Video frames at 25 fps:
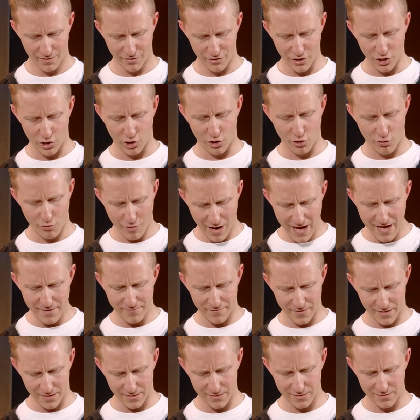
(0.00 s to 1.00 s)
the
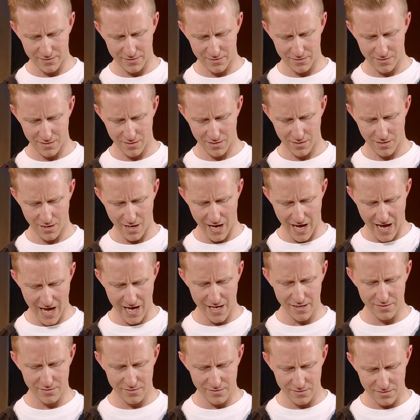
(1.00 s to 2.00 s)
cravings
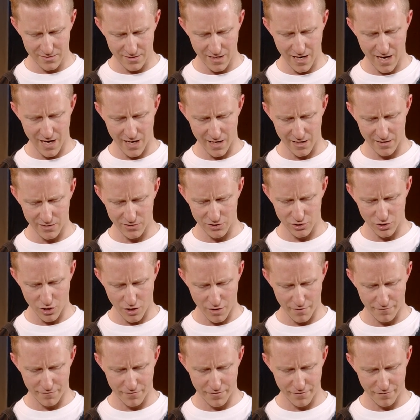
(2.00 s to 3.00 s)
and desires
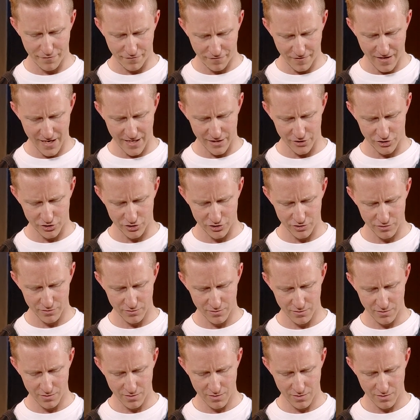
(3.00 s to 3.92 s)
of the flesh,